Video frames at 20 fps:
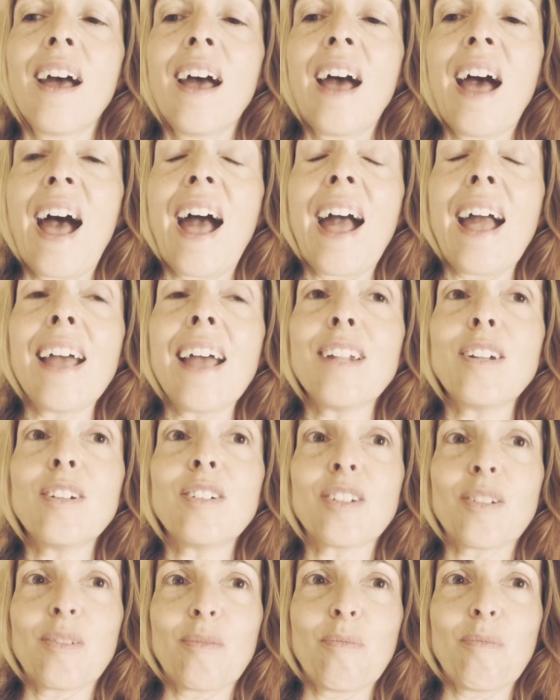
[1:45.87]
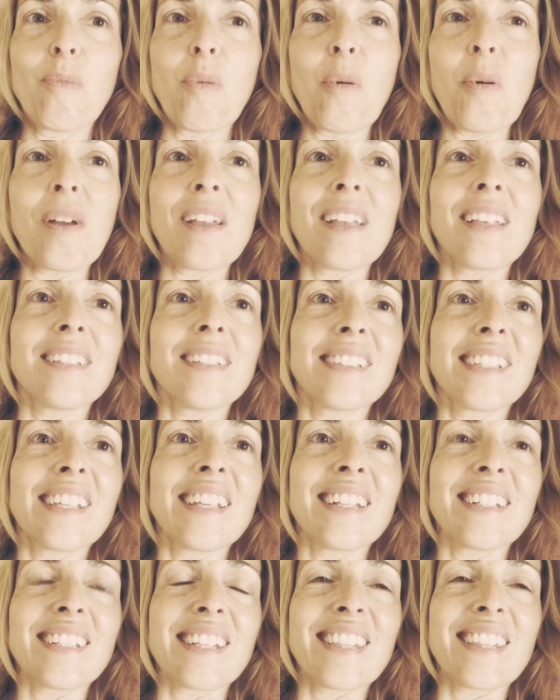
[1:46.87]
And boy, is
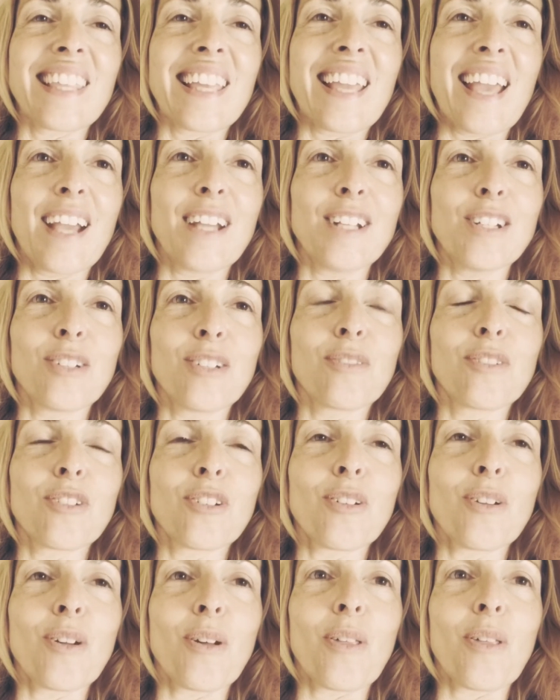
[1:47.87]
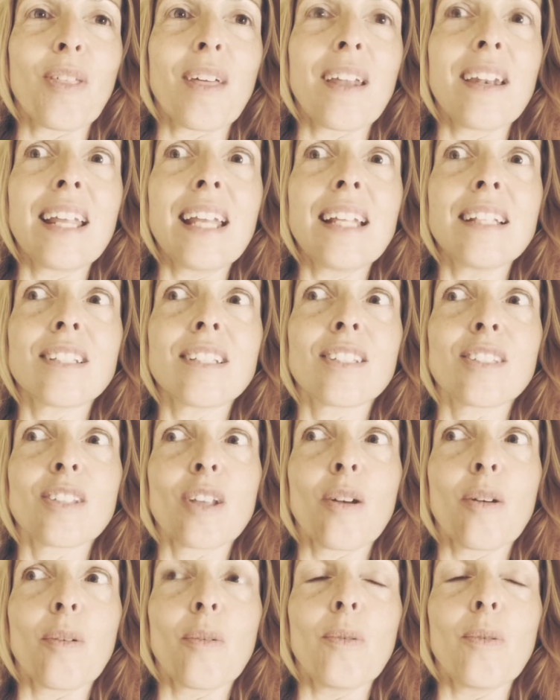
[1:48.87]
it the age of truth. And it's
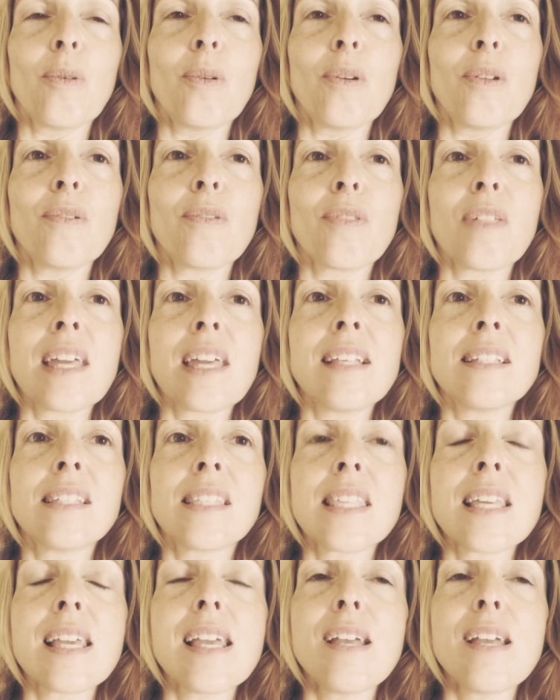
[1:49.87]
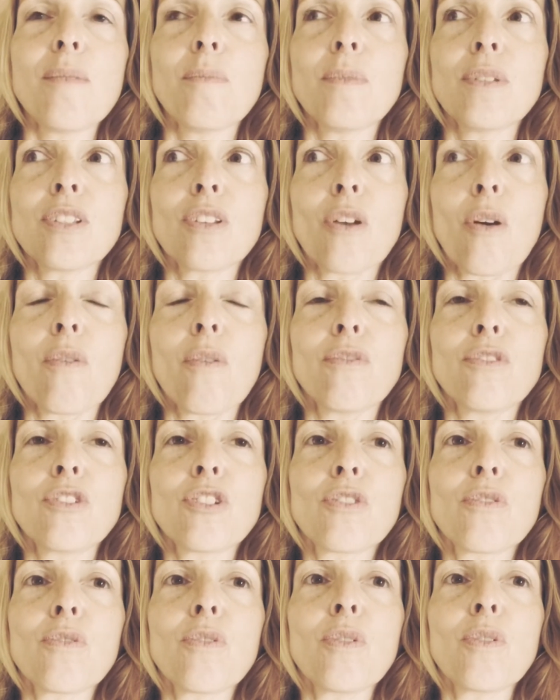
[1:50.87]
all of these themes of
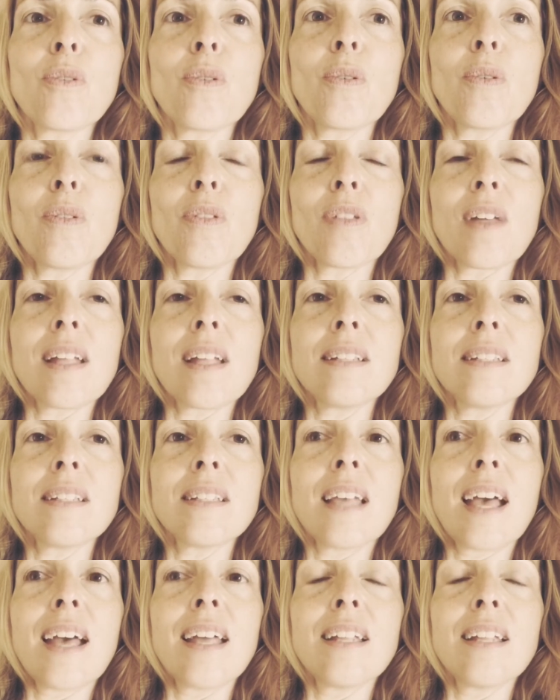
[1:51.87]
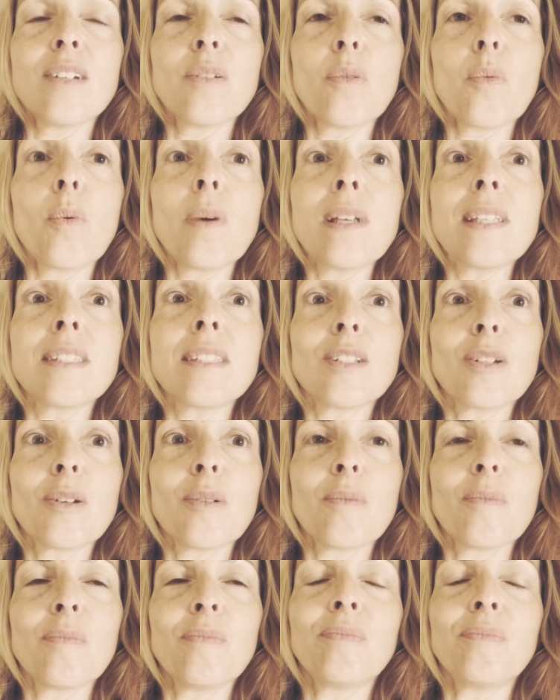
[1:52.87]
truth and
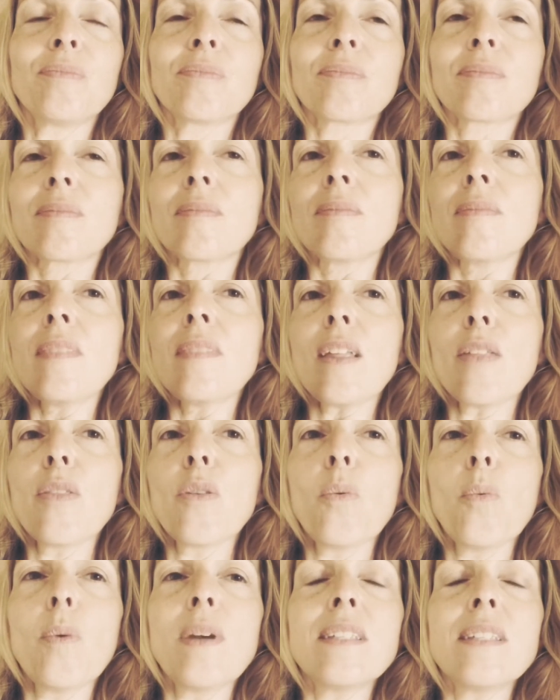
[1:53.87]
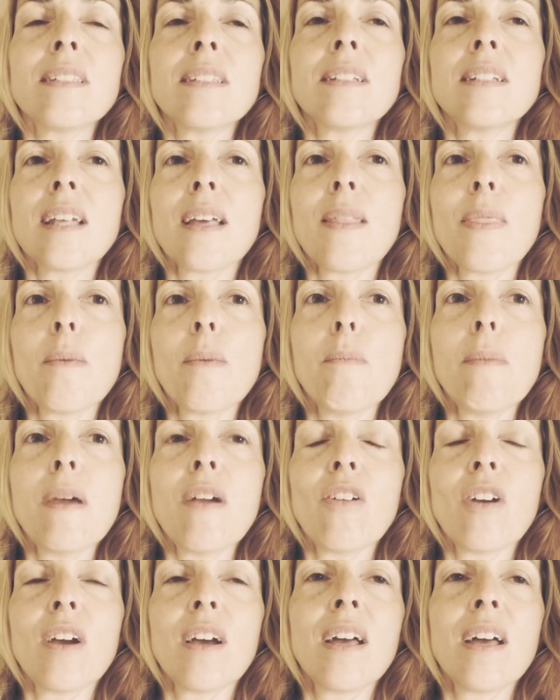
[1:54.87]
wisdom, the wizard and the
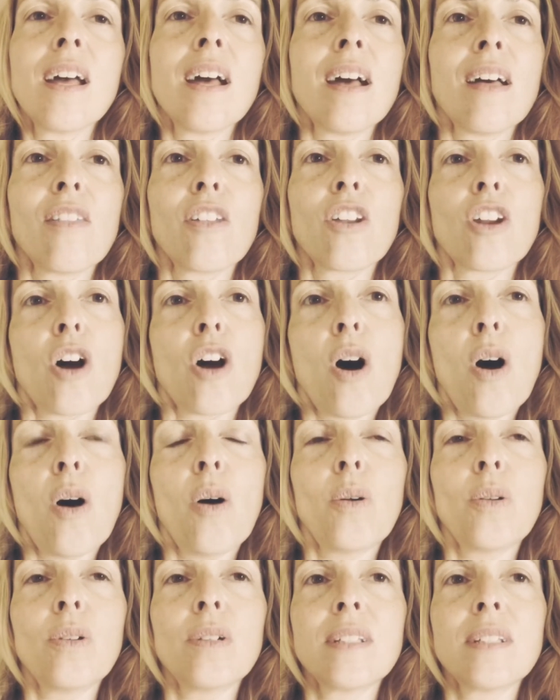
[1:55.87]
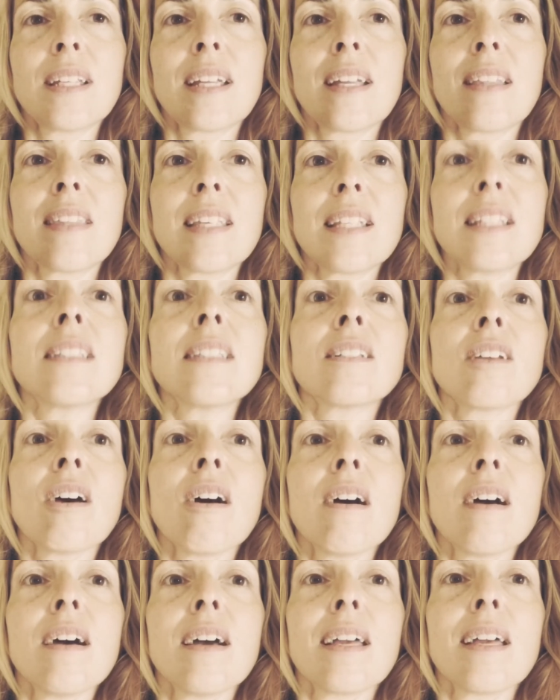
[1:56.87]
mirror, that are holding this
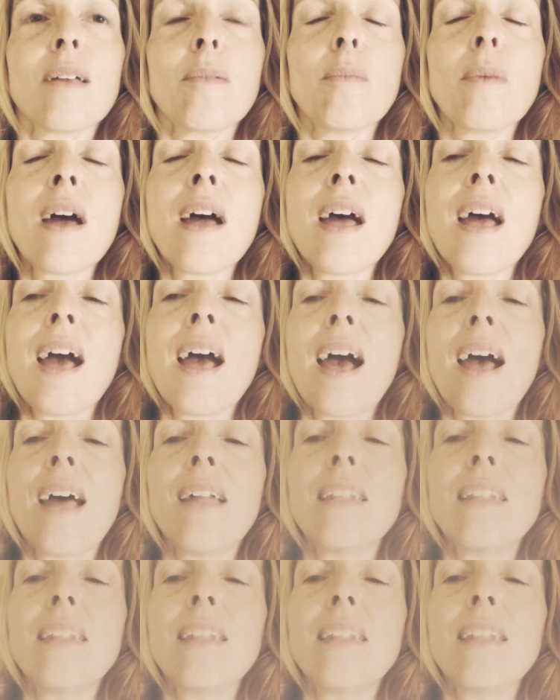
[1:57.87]
time. And